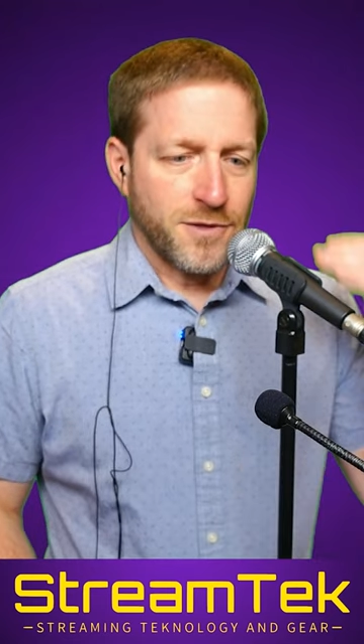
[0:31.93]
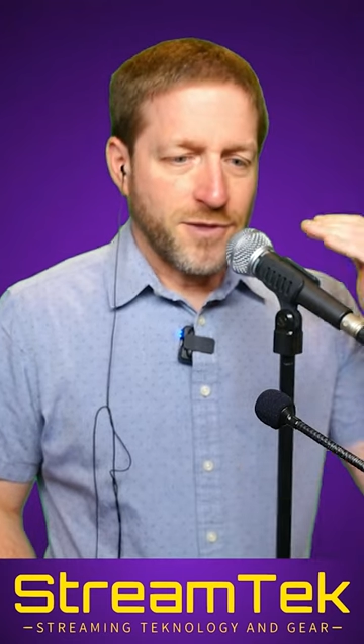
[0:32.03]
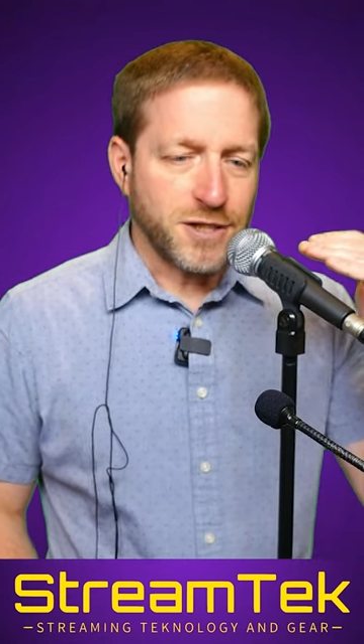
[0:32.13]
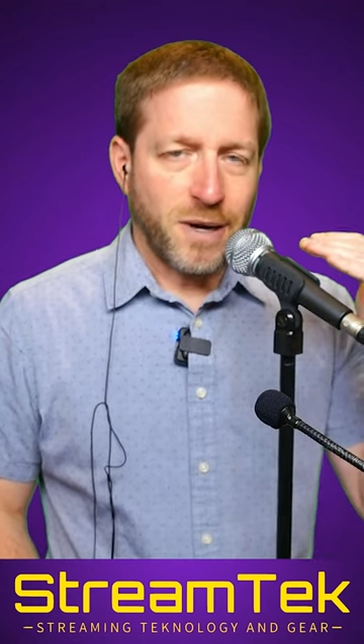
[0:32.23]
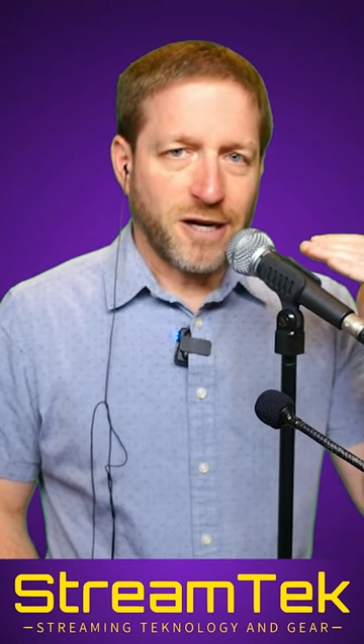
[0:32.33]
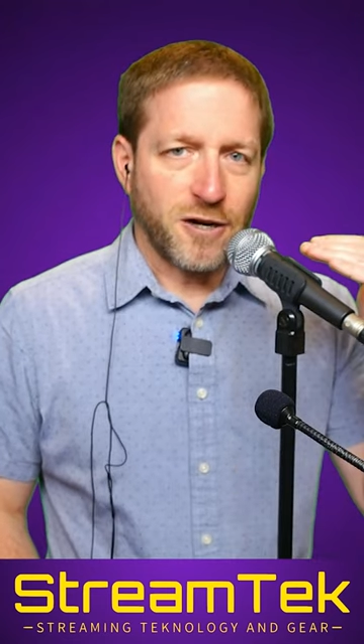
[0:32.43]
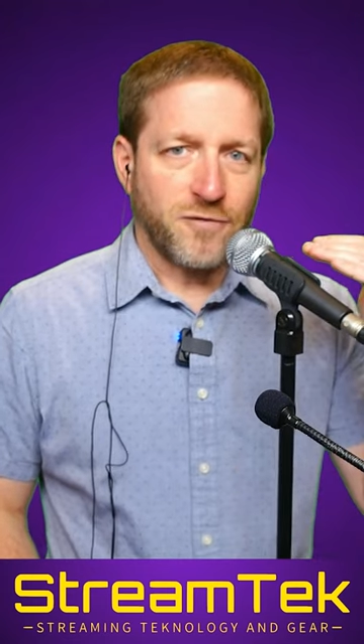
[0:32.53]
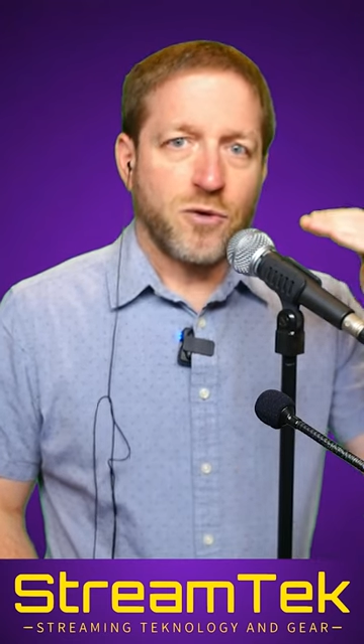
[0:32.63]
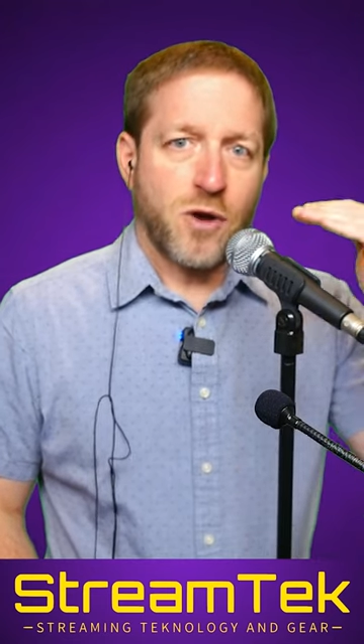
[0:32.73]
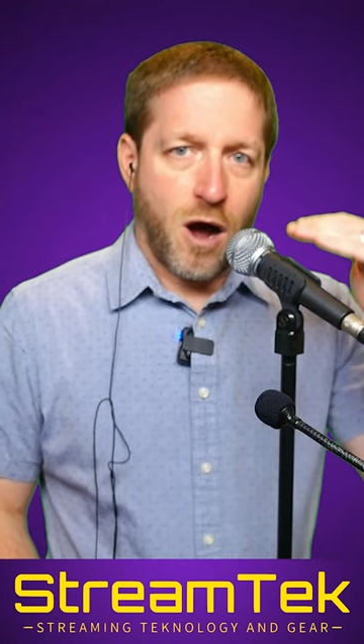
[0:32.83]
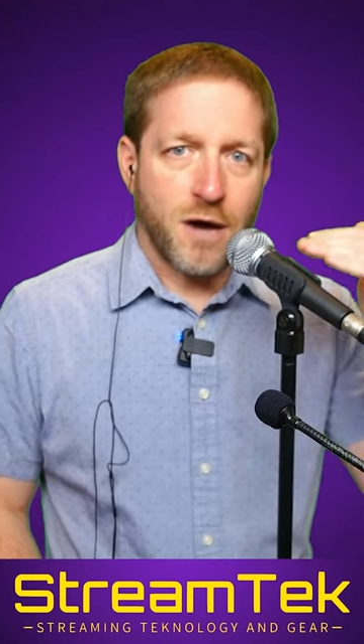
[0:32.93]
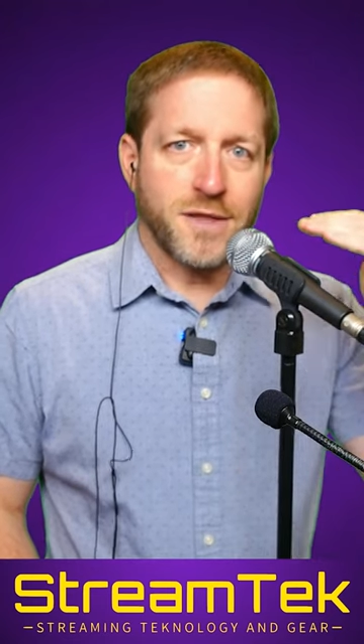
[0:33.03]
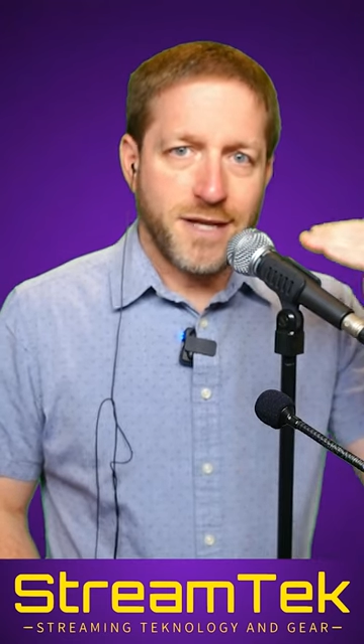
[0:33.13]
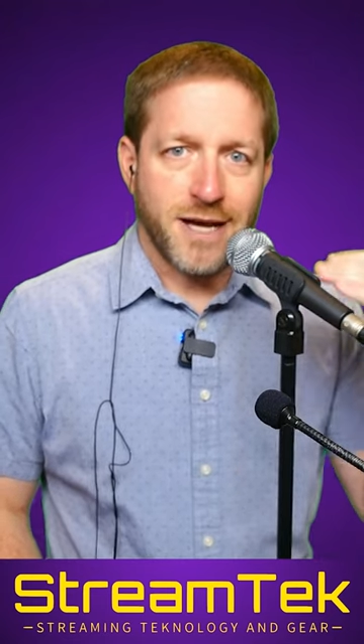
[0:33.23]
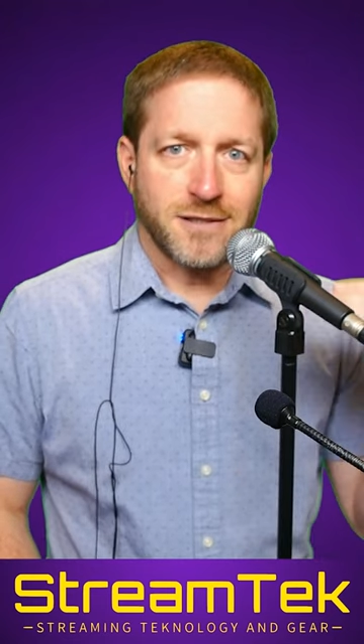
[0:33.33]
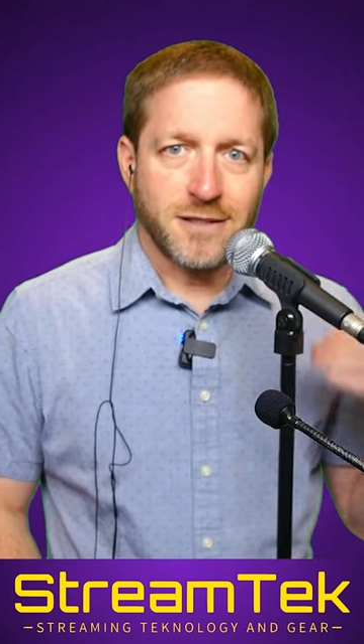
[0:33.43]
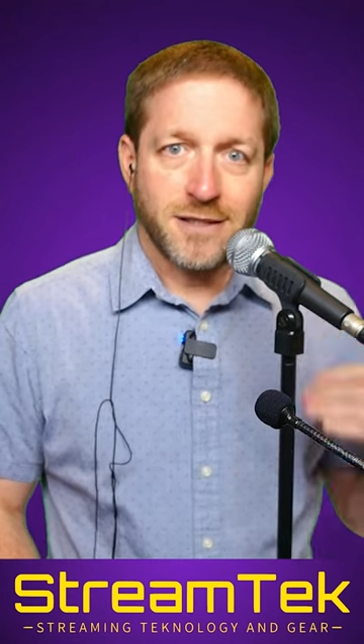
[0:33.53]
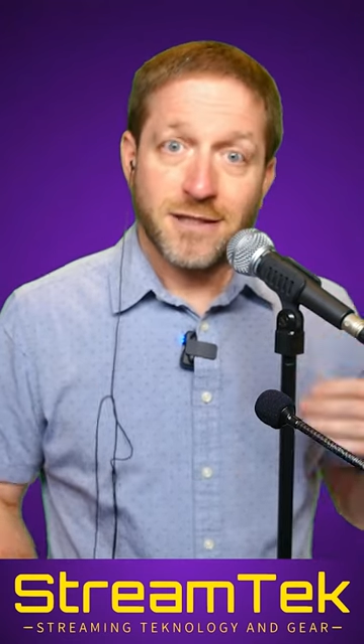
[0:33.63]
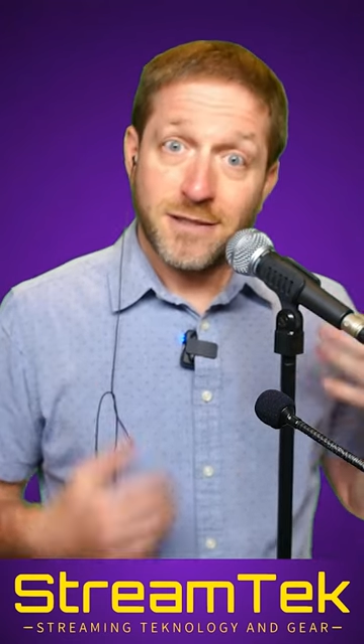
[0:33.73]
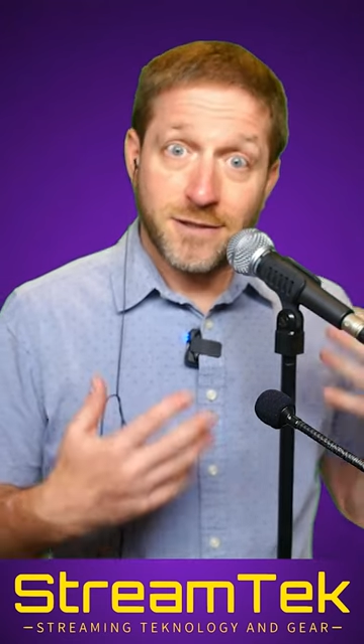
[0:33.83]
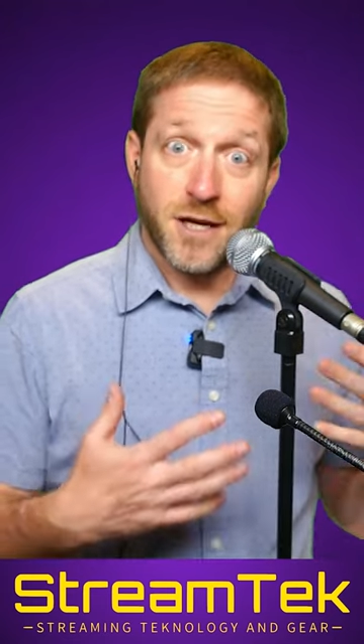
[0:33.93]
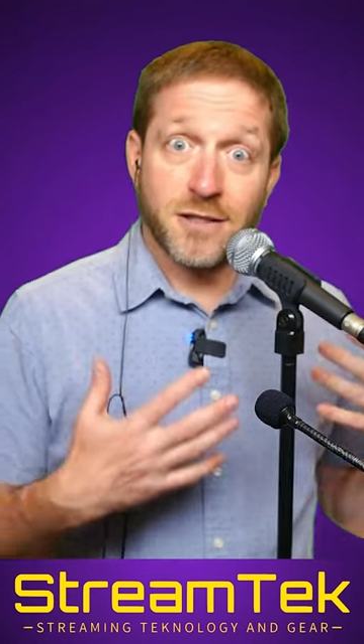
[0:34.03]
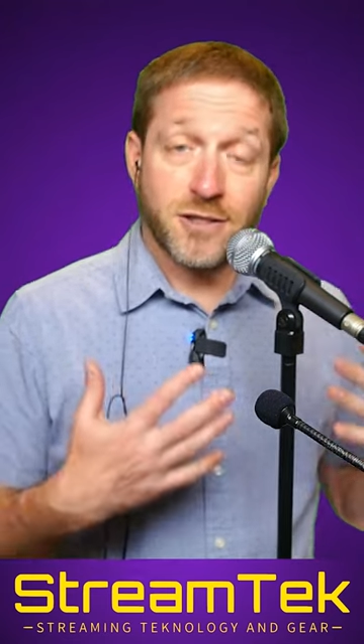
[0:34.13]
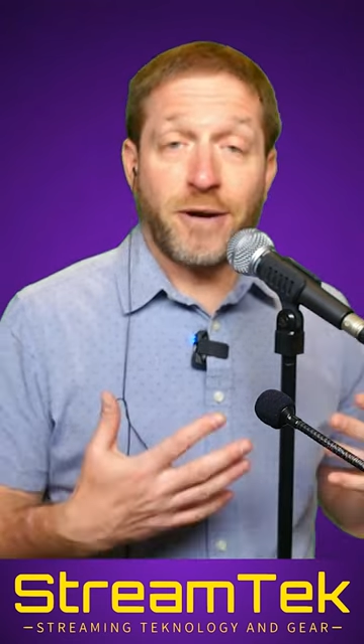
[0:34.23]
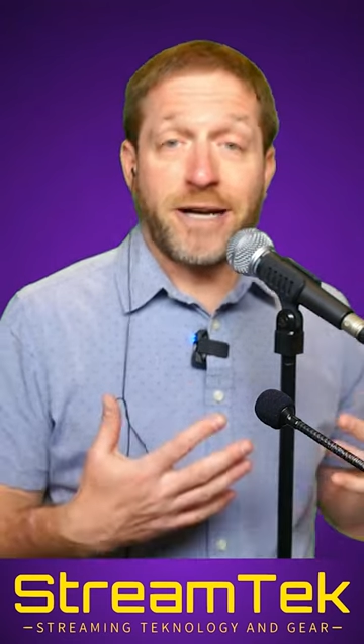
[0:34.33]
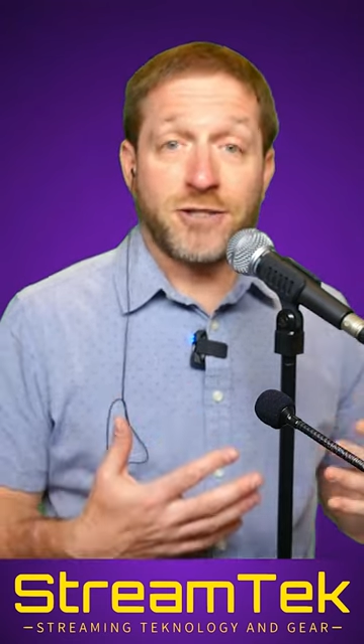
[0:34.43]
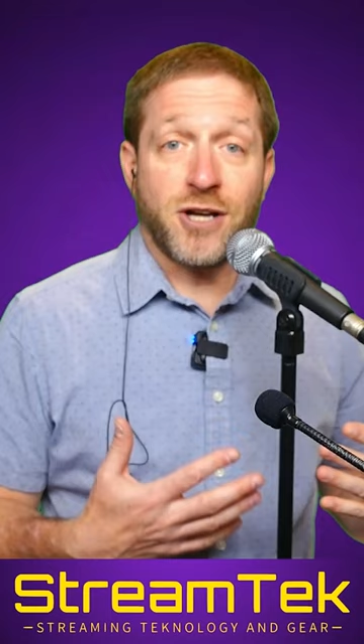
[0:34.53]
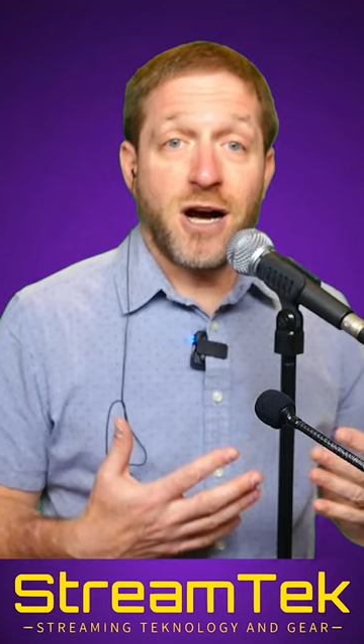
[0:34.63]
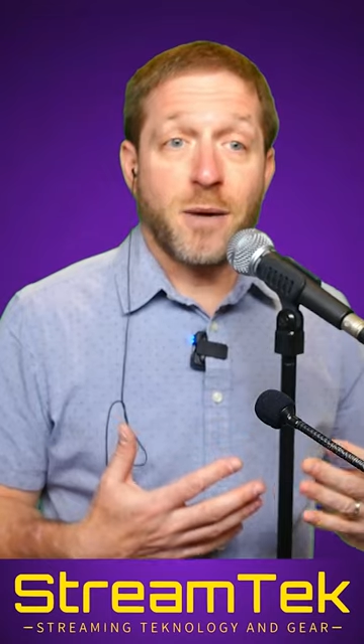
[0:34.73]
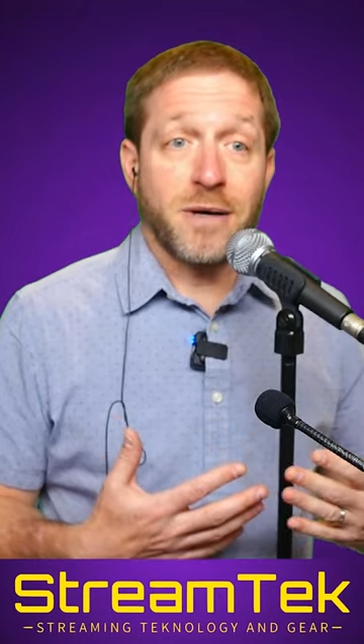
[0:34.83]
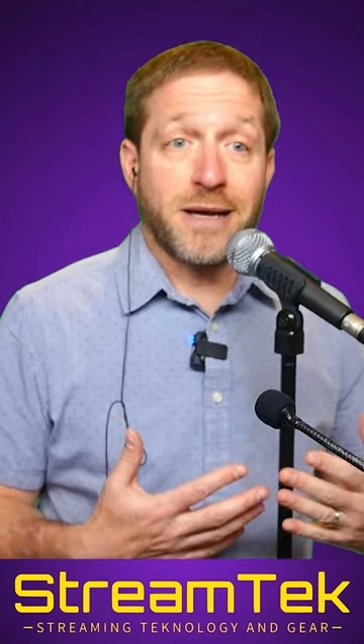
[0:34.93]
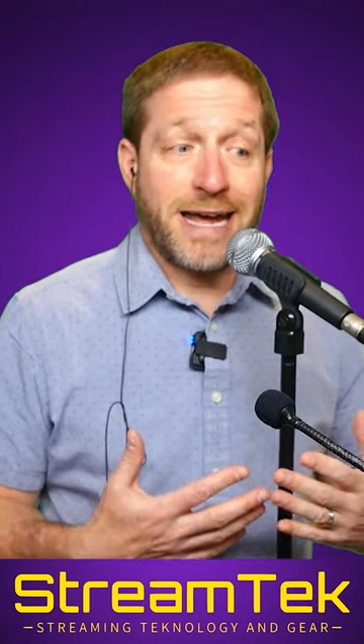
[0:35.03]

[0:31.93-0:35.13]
this microphone on the desk does a great job.